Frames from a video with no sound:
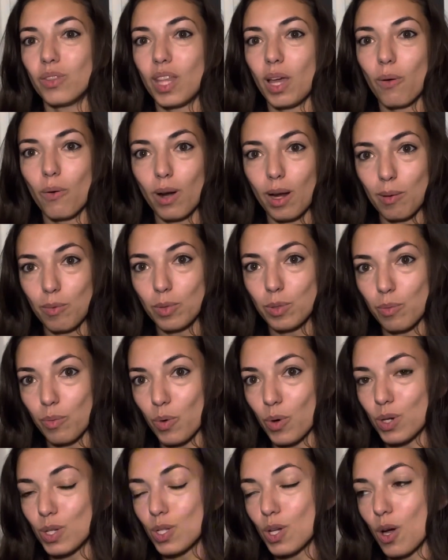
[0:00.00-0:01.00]
They were able to
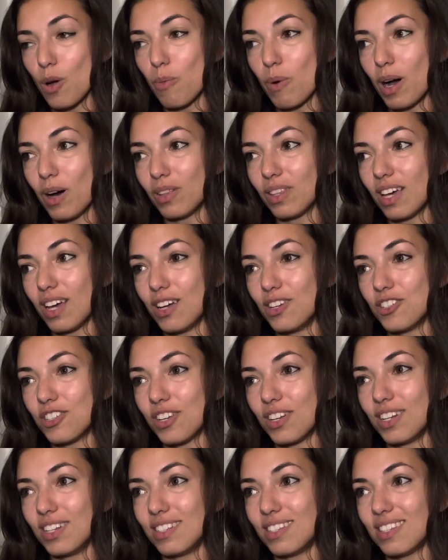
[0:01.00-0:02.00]
bore scope out the
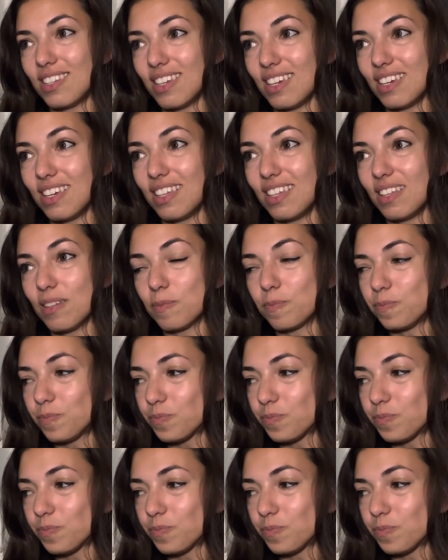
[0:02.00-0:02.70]
engine and see